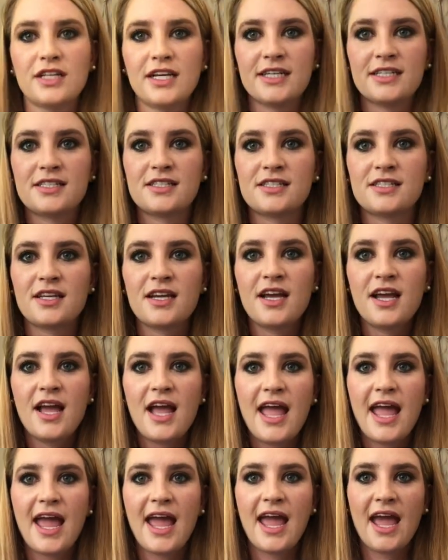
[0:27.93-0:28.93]
list.
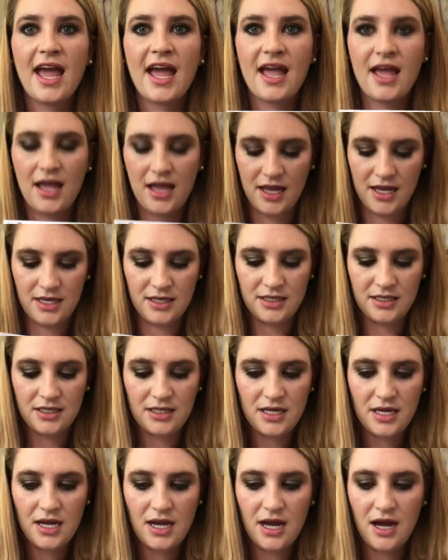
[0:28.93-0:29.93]
And
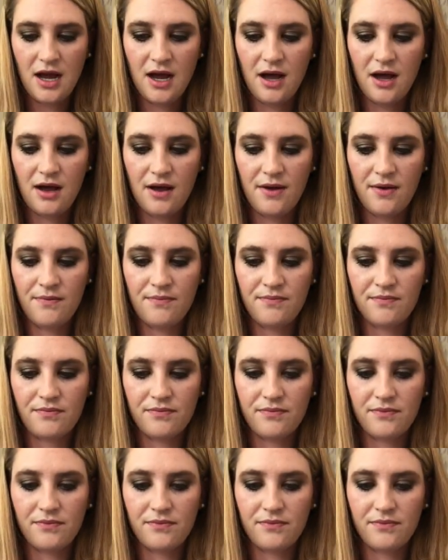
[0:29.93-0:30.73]
I